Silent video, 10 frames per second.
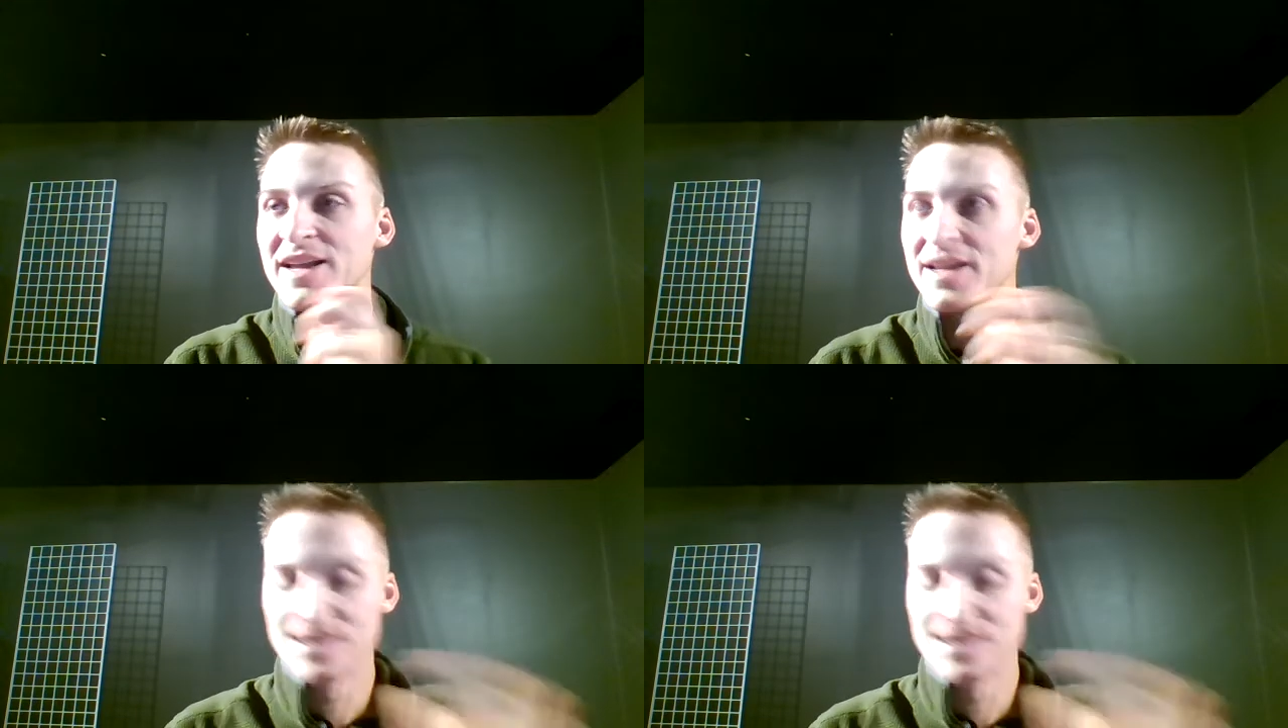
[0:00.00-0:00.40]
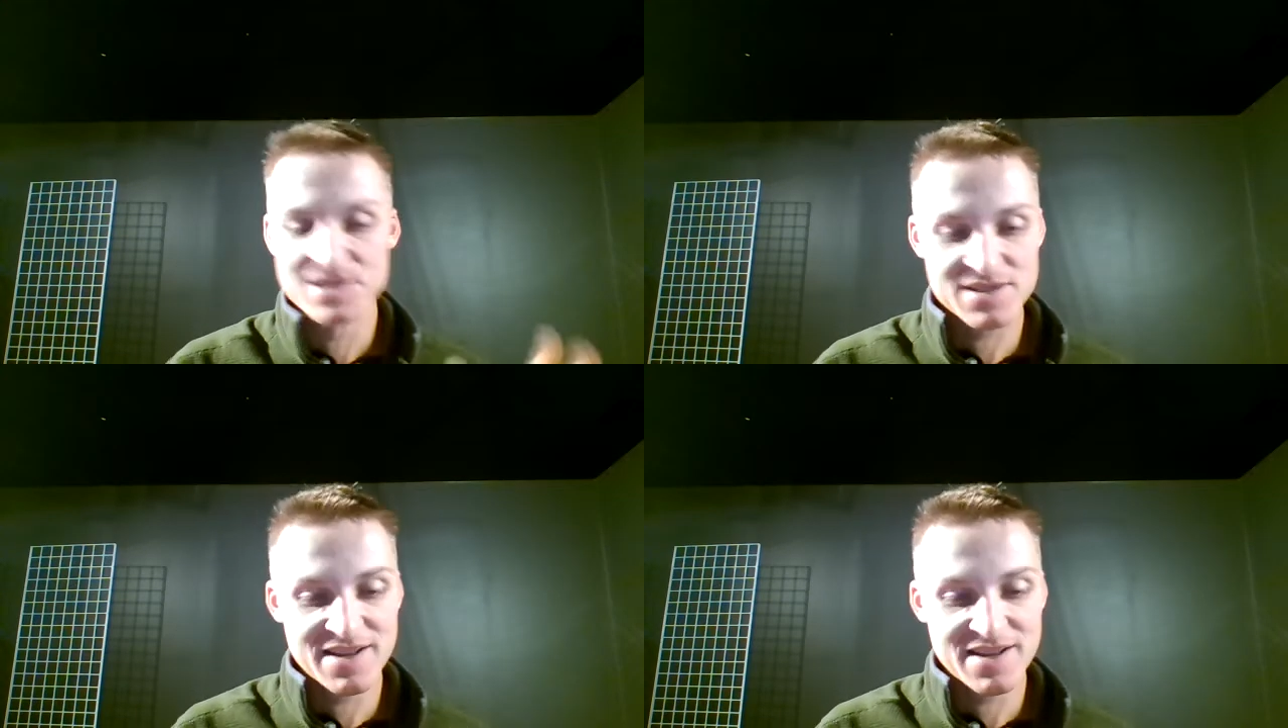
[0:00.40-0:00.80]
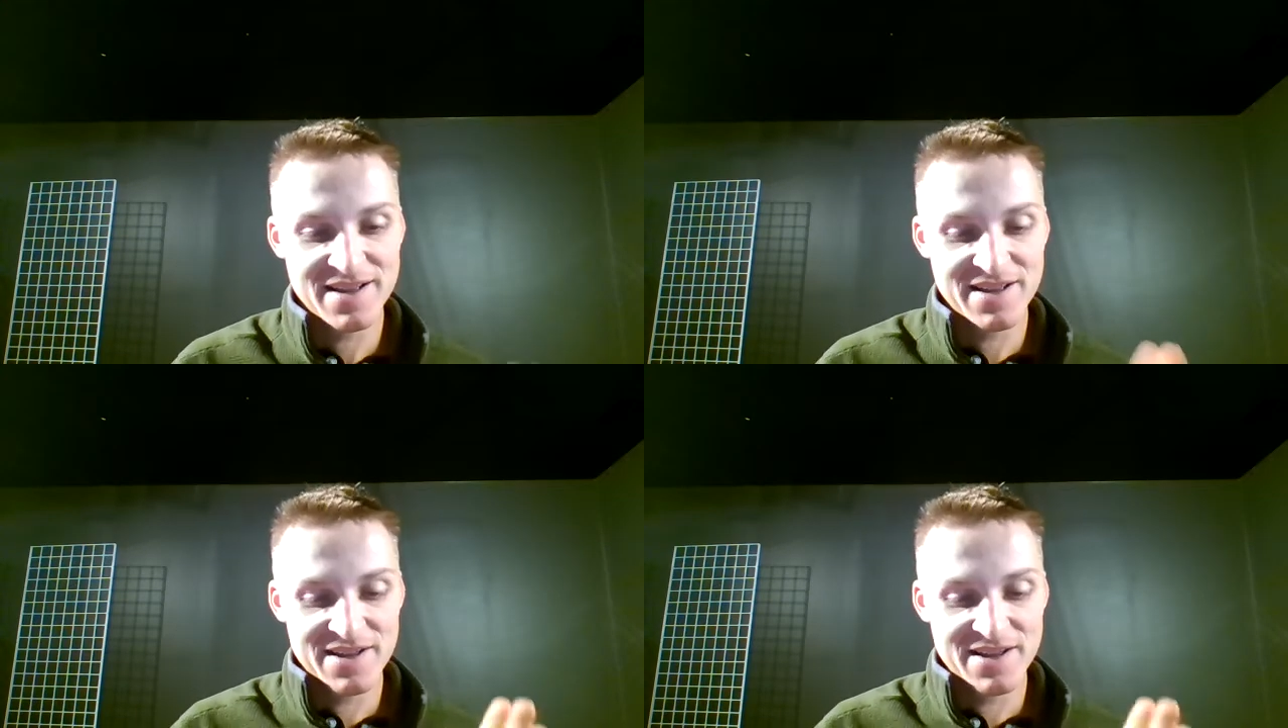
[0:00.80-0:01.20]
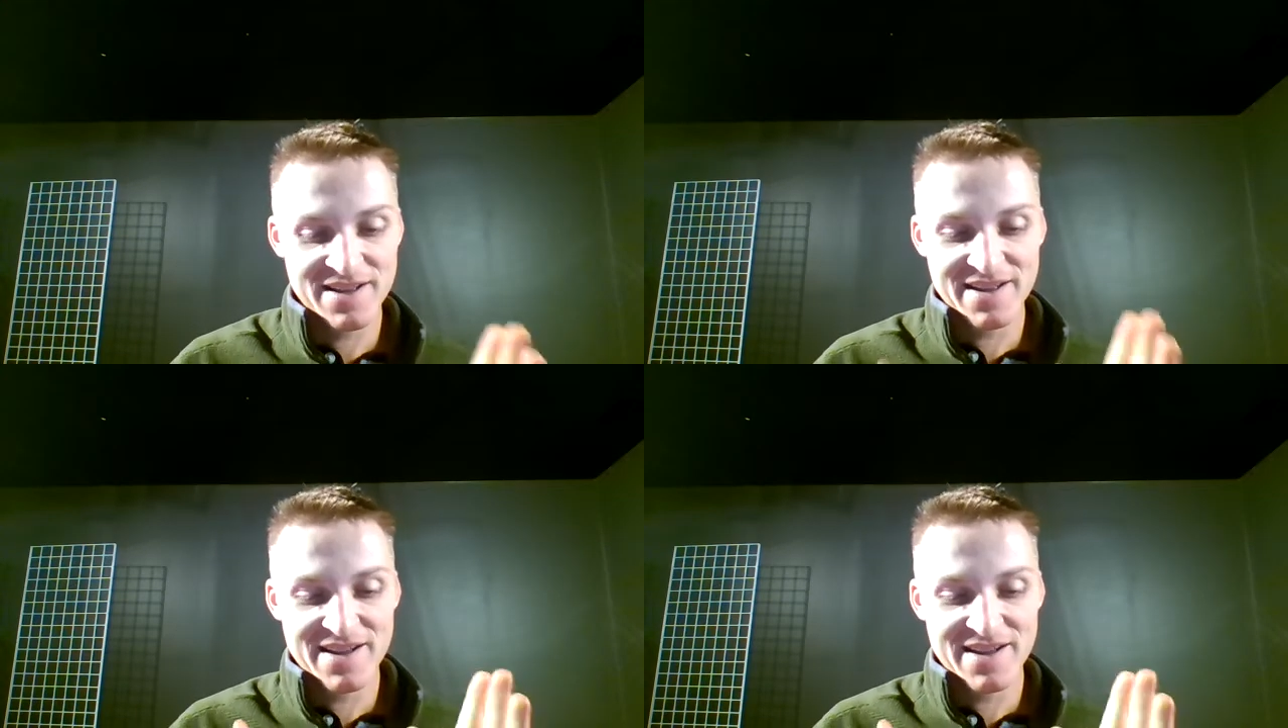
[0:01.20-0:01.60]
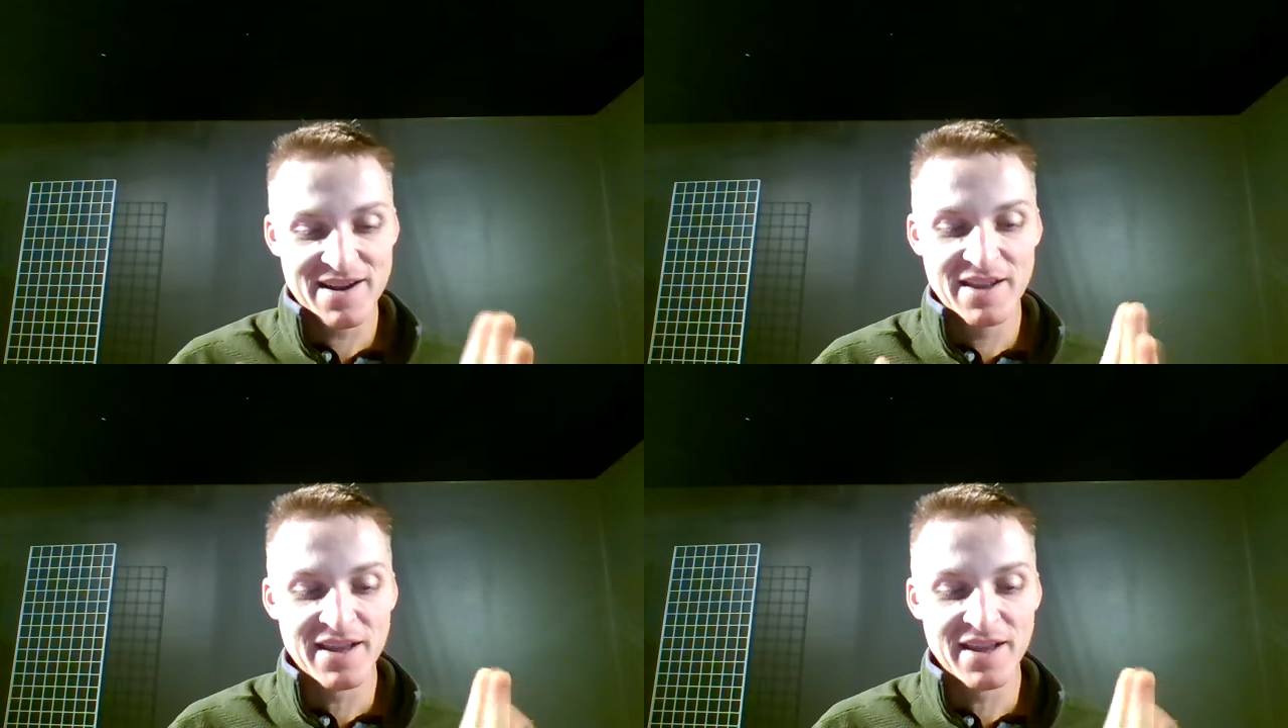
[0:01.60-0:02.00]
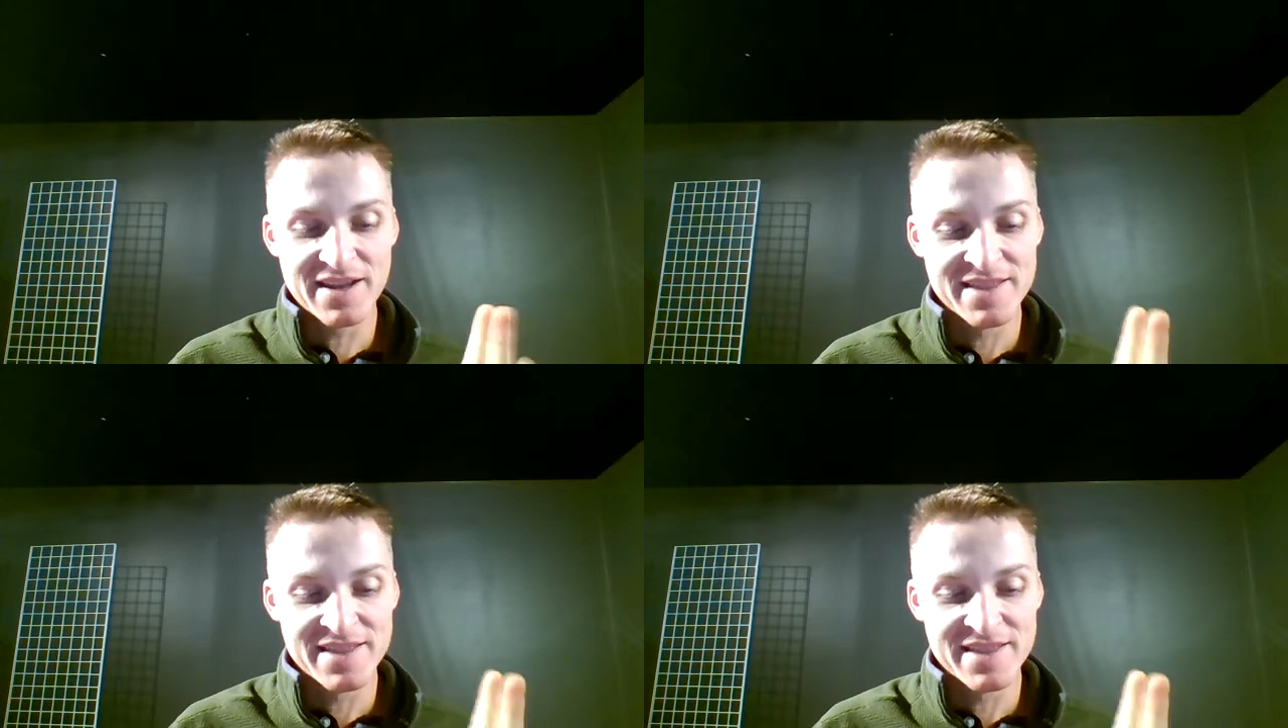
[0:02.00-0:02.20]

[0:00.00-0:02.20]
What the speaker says: is like,